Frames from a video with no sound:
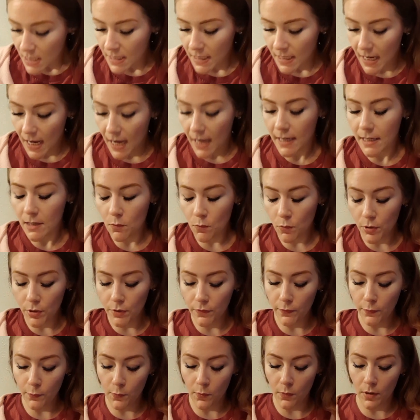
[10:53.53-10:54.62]
Yeah, in order
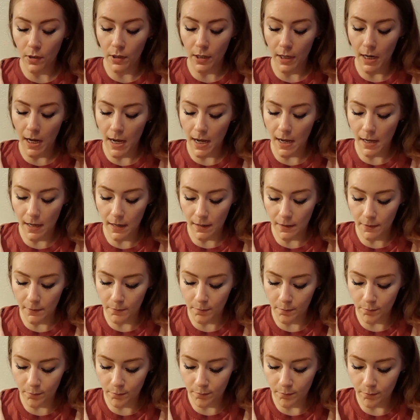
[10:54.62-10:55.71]
for
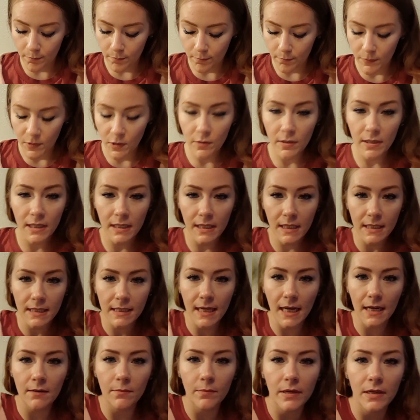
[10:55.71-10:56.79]
you to get this
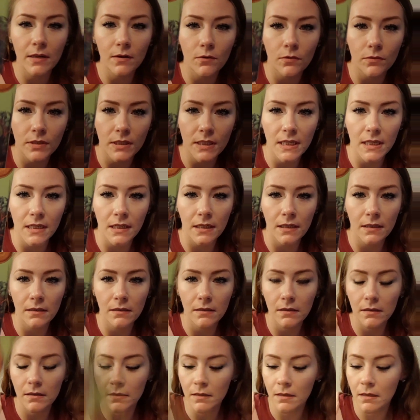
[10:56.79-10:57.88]
Nine of Pentacles here,
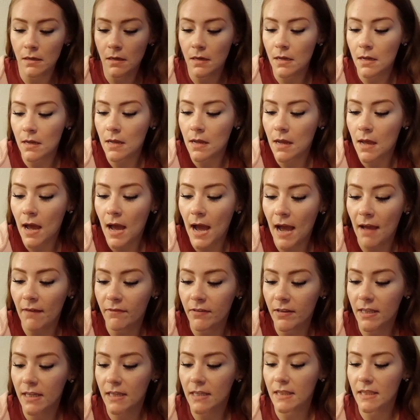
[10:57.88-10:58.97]
I
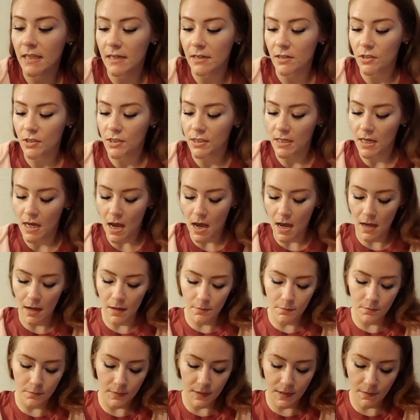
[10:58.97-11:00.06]
feel like there's
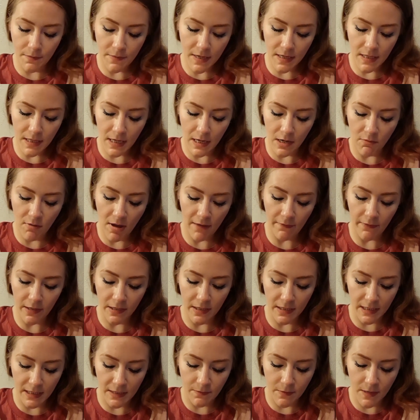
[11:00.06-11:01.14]
something that you have like a
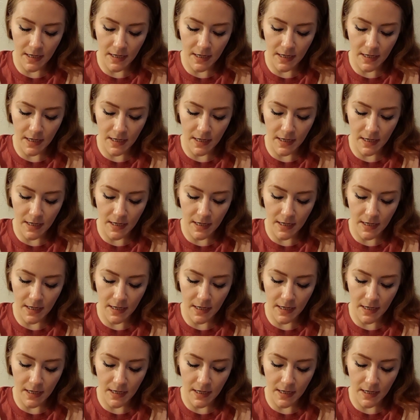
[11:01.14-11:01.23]
deep